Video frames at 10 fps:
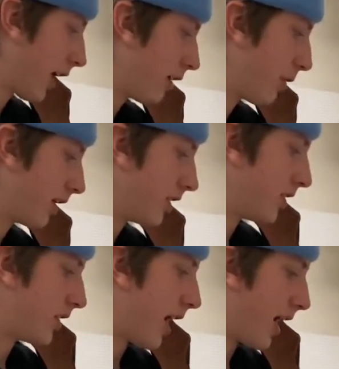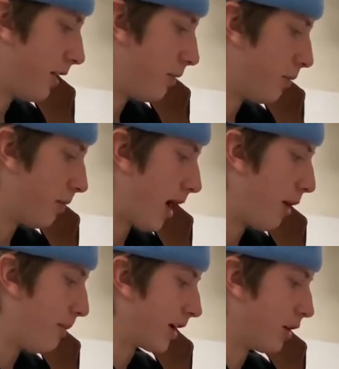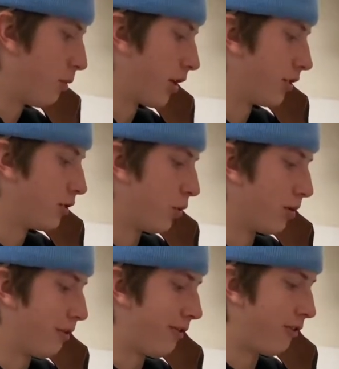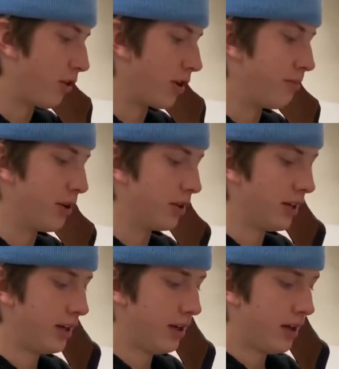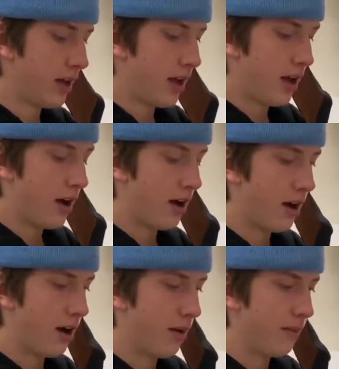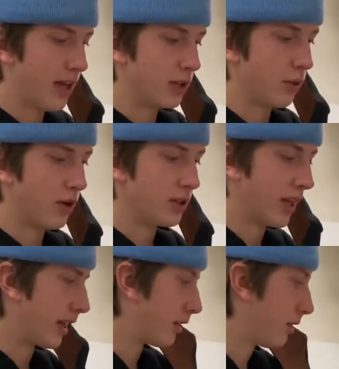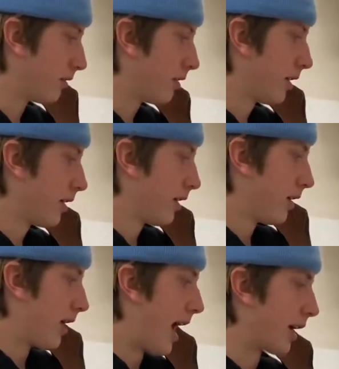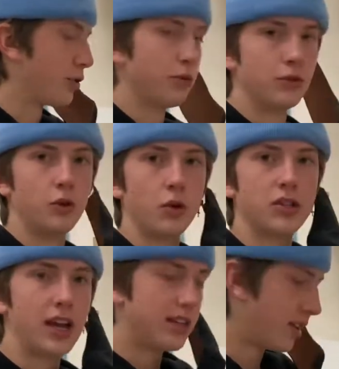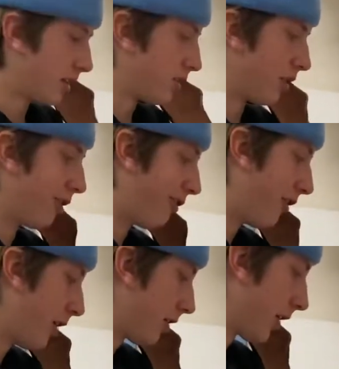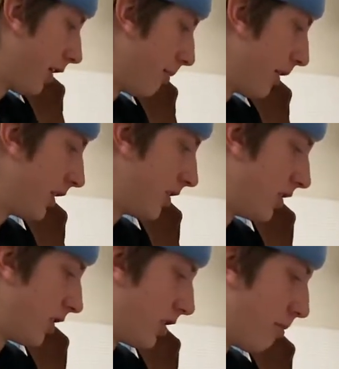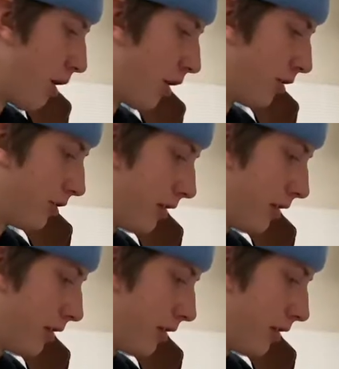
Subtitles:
kind of want to decide how big you want your door before you build it, as well as like actual door sizing, so it'll fit good. But this is just a model.